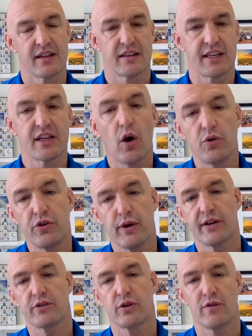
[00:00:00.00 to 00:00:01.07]
the
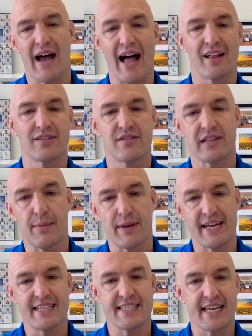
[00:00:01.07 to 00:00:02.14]
co-director of Alex's
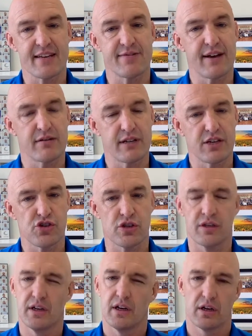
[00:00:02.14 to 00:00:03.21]
Lemonade Stand Foundation.